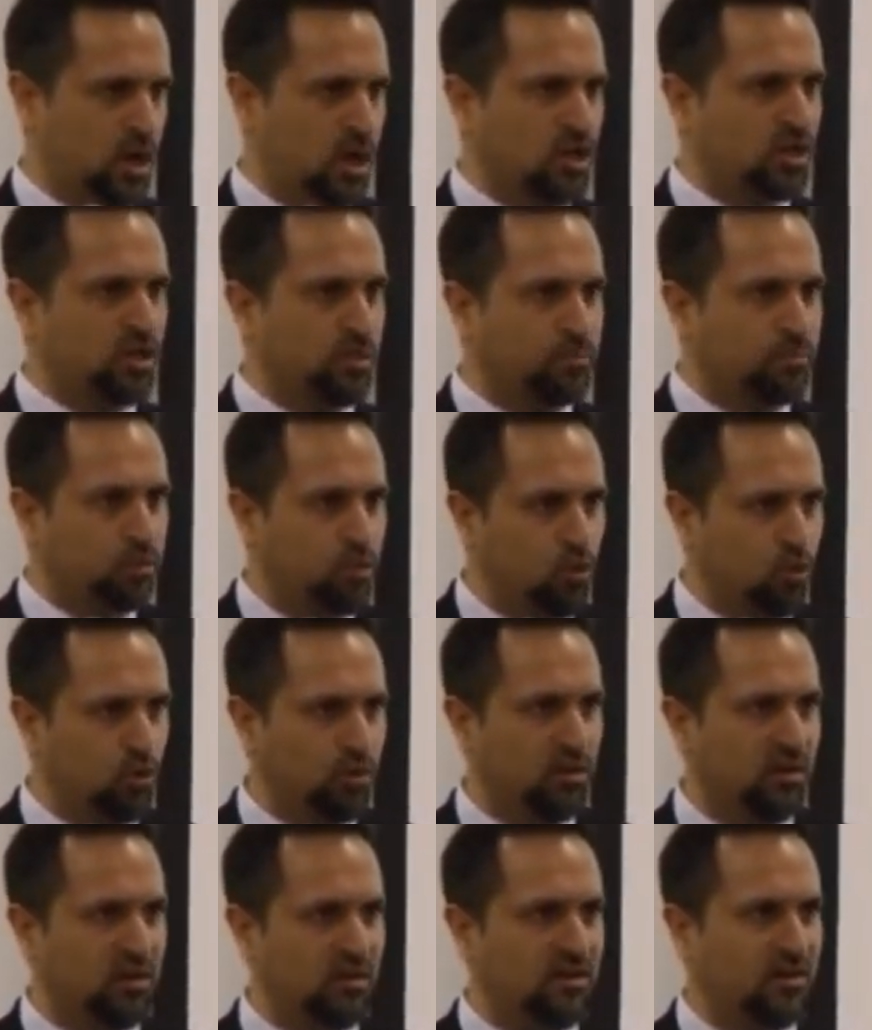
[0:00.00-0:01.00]
The
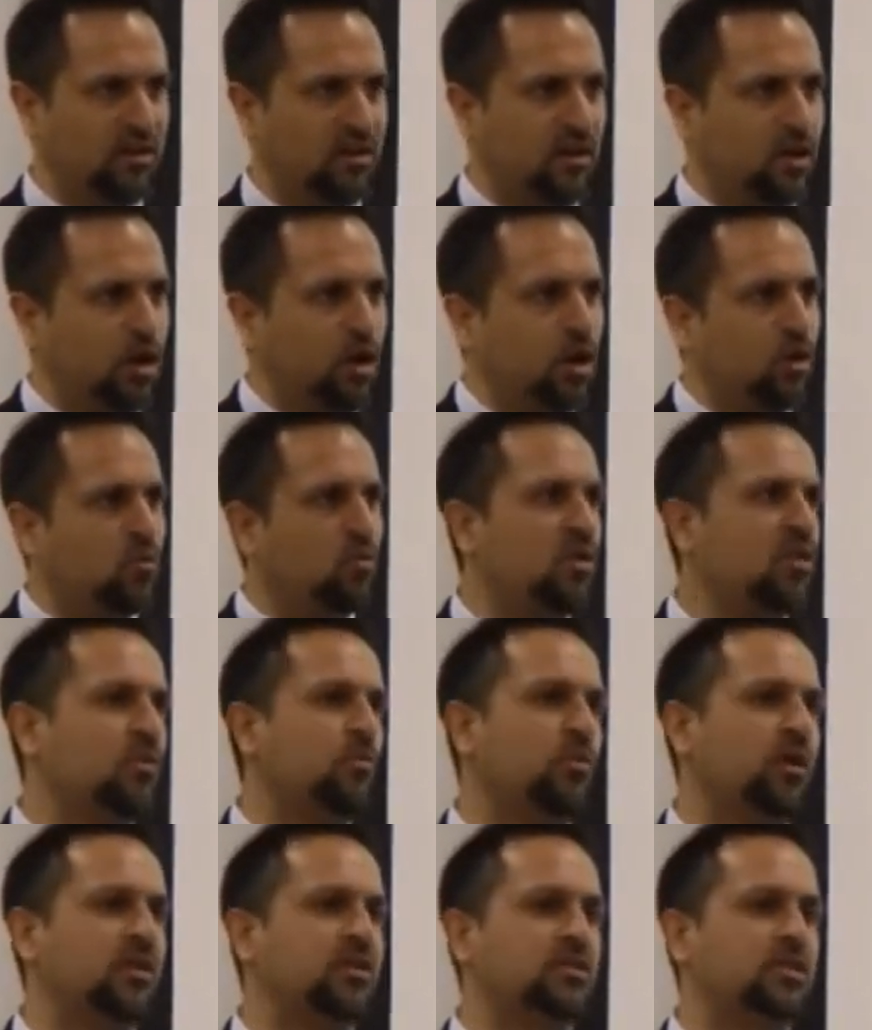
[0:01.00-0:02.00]
poor were the
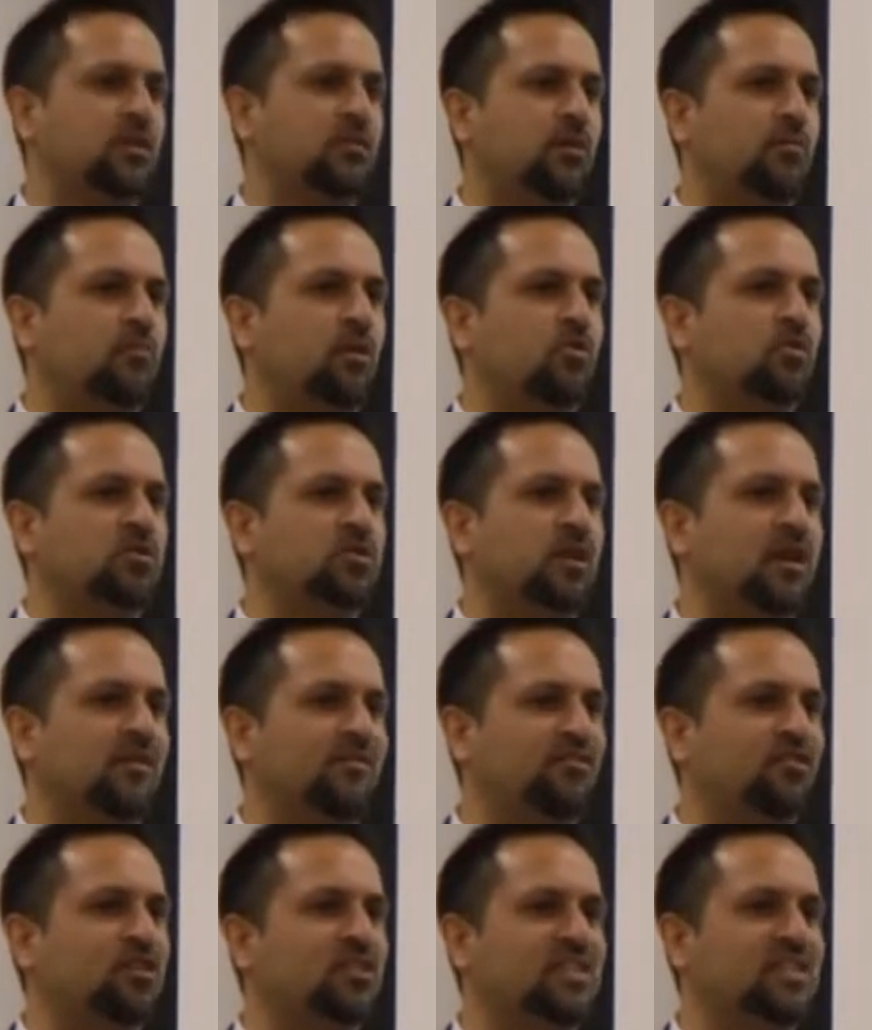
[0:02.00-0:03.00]
ones that were most
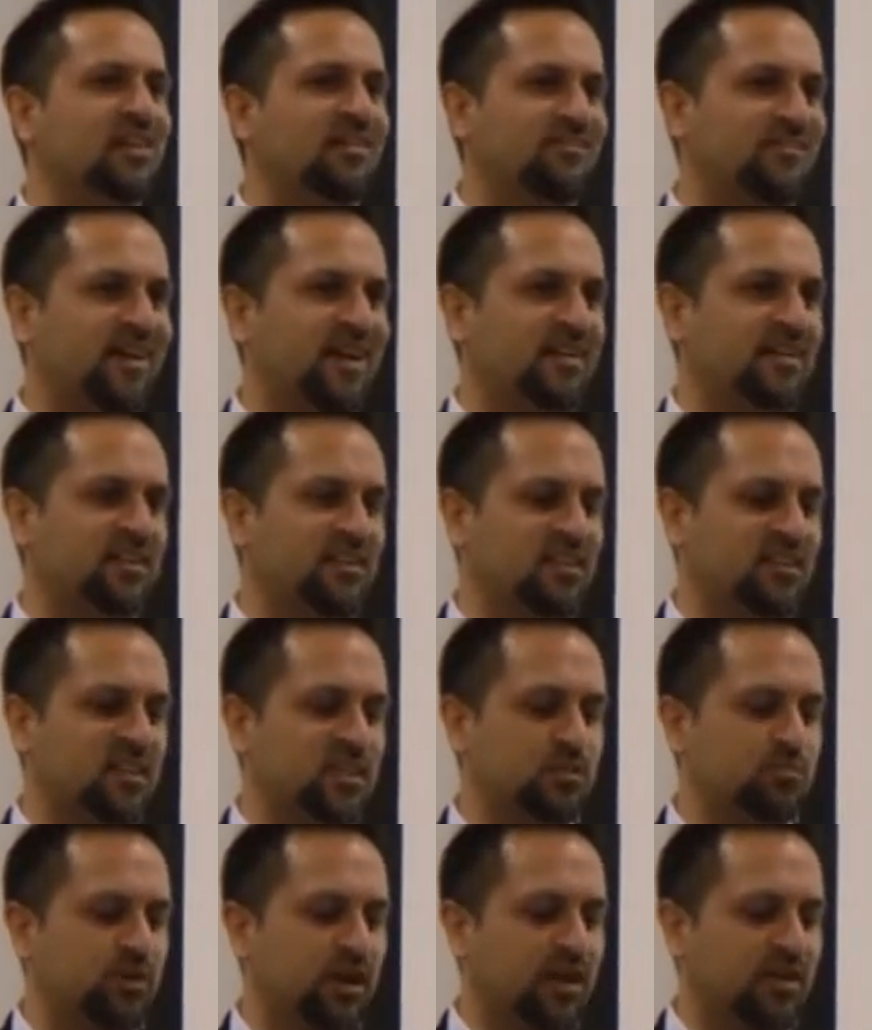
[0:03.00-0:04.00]
adversely affected in this
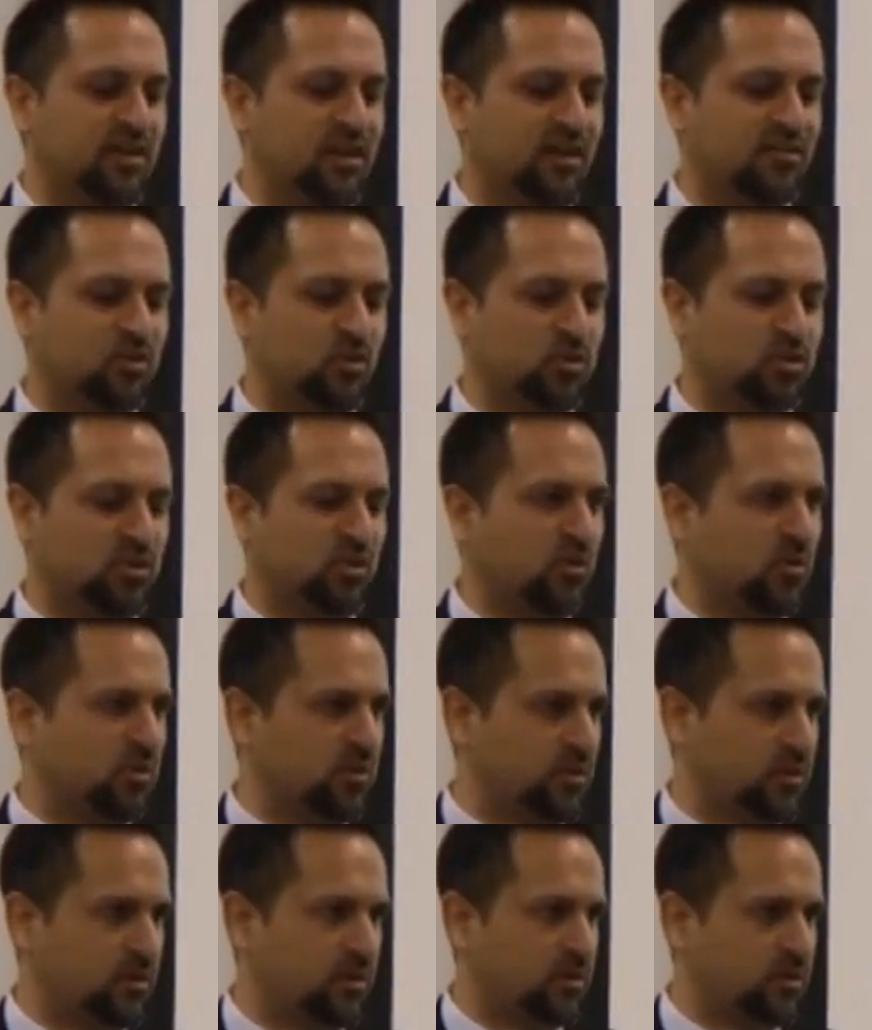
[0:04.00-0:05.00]
breakdown of social
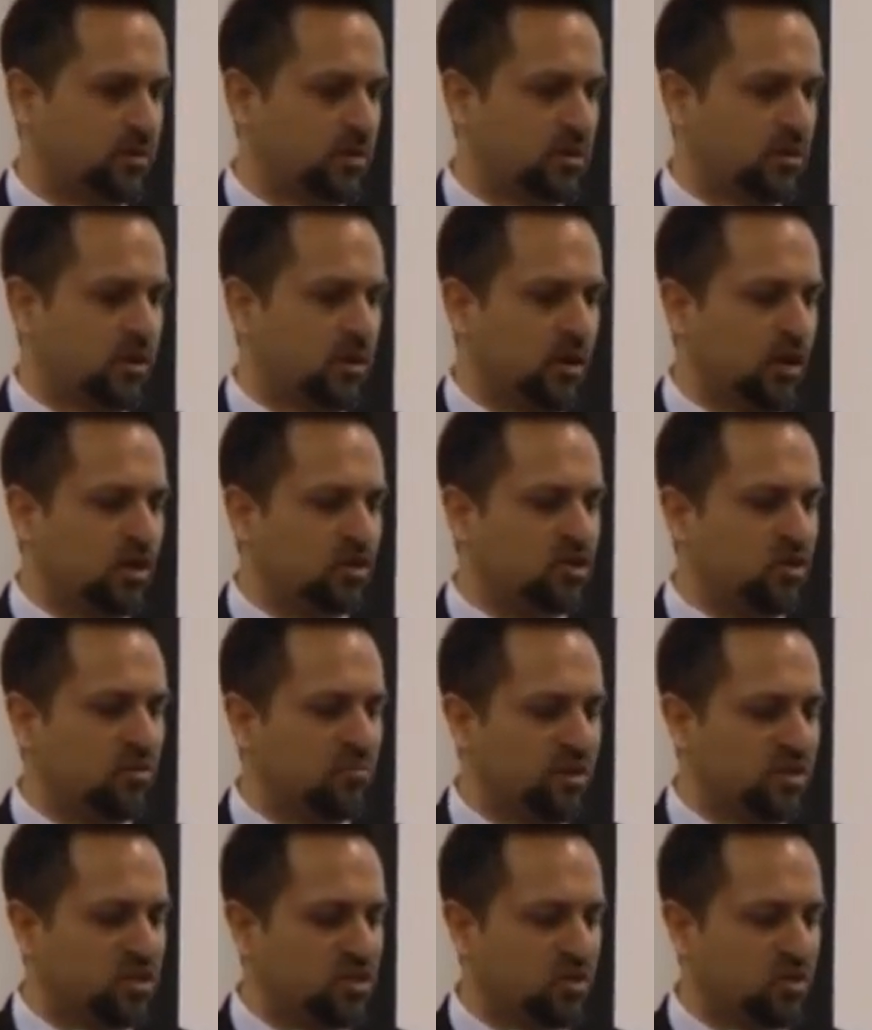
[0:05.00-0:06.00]
order. So
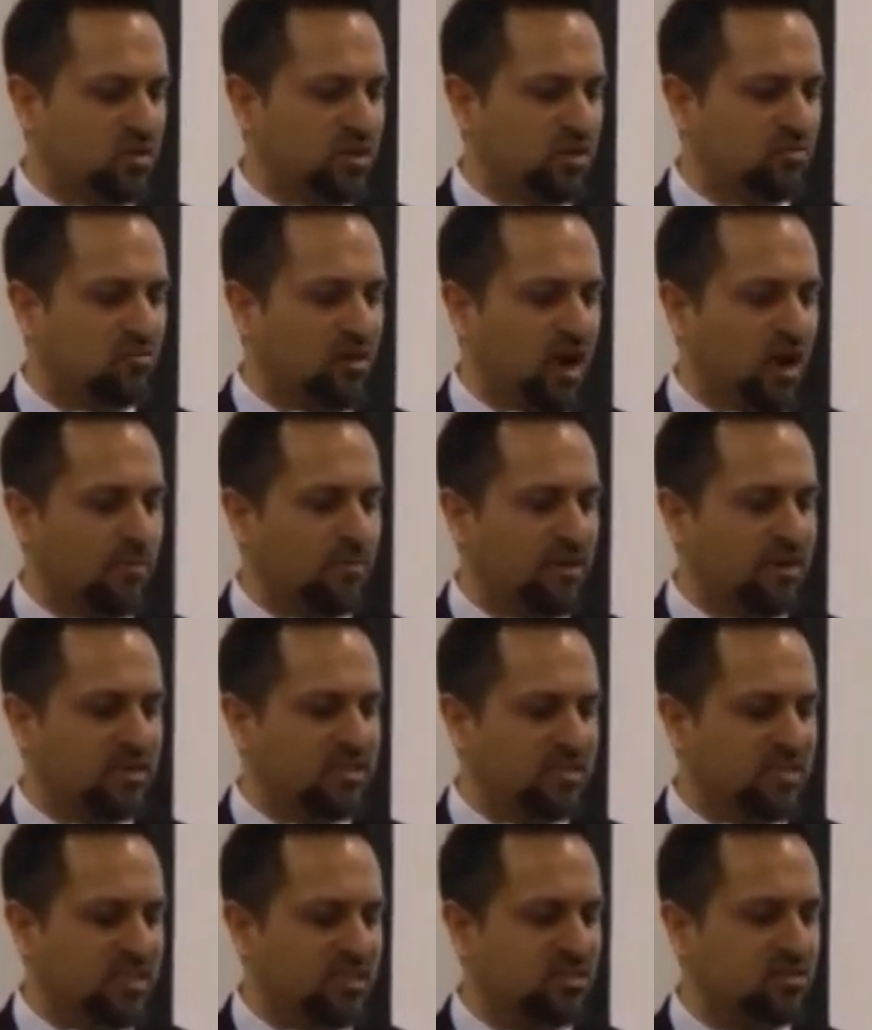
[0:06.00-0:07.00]
much so that Rabia's
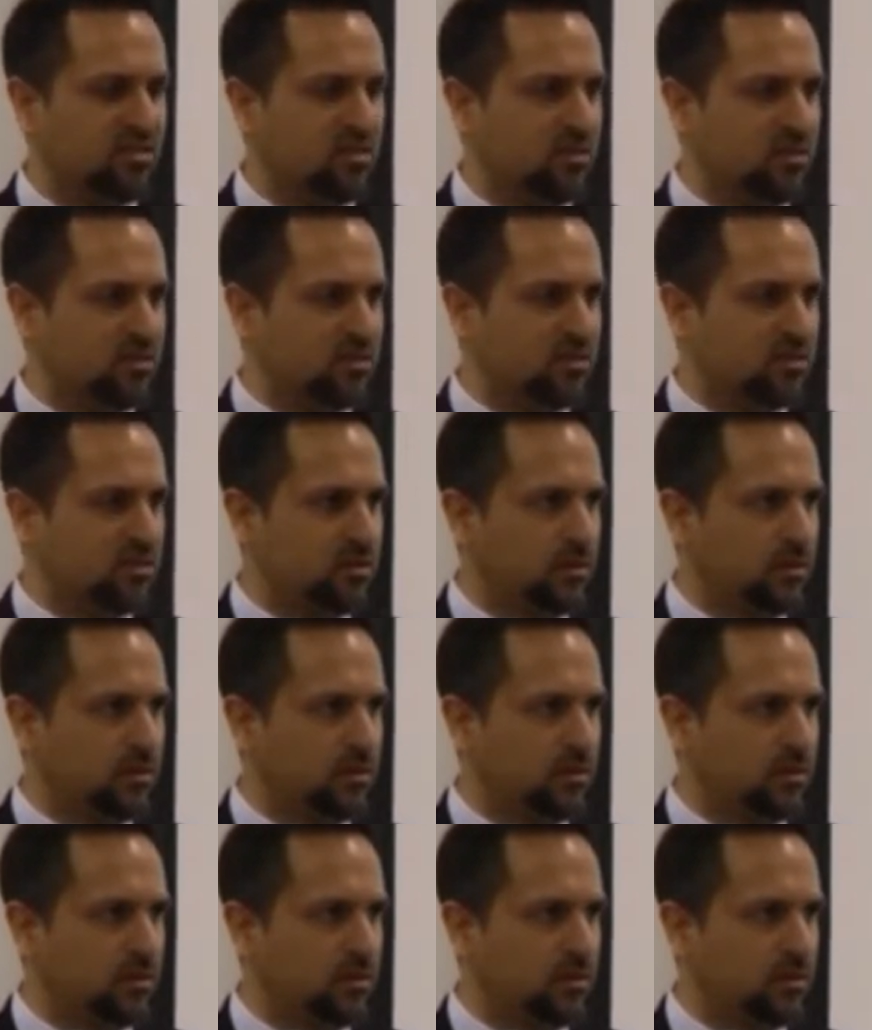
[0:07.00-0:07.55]
sisters